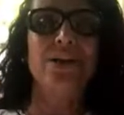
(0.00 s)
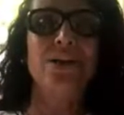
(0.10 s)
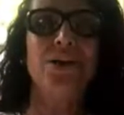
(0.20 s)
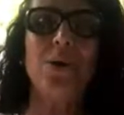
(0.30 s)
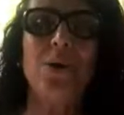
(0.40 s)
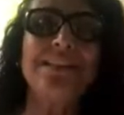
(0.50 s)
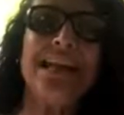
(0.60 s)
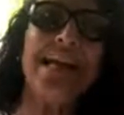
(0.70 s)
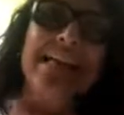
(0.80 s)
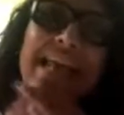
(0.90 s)
Do you
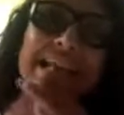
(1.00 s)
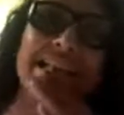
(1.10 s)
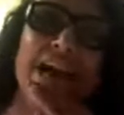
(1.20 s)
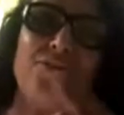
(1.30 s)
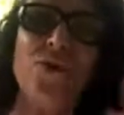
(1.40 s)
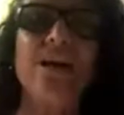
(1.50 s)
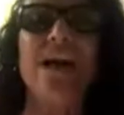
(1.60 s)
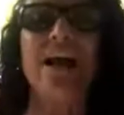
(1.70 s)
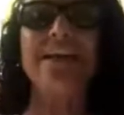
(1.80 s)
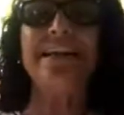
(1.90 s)
understand? Take that for
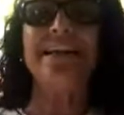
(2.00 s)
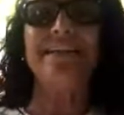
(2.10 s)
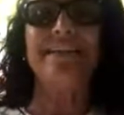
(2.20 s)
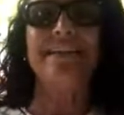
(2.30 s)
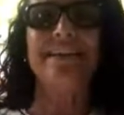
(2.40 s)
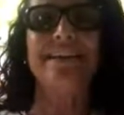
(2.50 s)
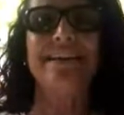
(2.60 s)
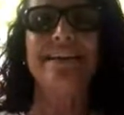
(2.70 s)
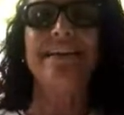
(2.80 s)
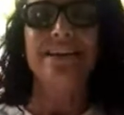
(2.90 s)
granted.
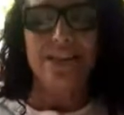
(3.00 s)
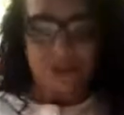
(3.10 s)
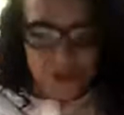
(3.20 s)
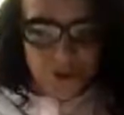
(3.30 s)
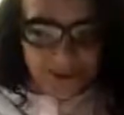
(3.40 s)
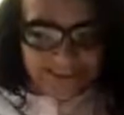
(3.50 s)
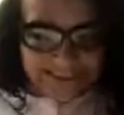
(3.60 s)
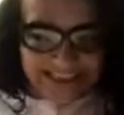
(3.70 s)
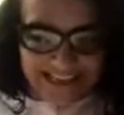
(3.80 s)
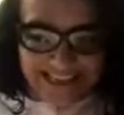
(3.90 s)
Do you
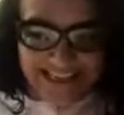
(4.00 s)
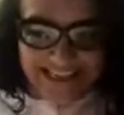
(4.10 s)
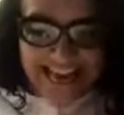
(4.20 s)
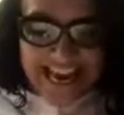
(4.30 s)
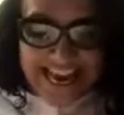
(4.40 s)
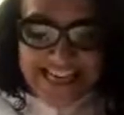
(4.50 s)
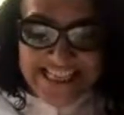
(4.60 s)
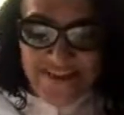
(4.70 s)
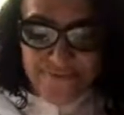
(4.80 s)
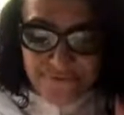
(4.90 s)
understand? It
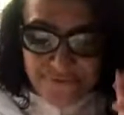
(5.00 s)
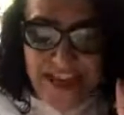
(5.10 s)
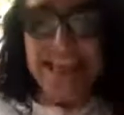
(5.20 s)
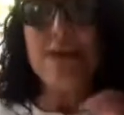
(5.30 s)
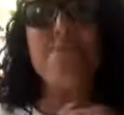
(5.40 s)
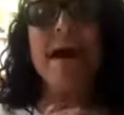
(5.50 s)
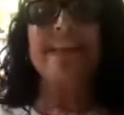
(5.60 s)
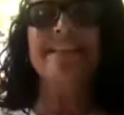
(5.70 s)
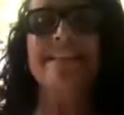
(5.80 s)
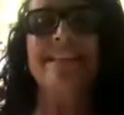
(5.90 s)
is a very
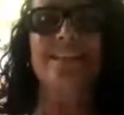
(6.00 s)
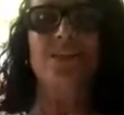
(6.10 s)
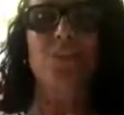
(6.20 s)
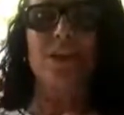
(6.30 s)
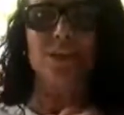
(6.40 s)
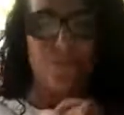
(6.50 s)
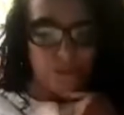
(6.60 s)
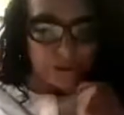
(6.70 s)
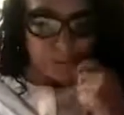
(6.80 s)
embarrassing situation for the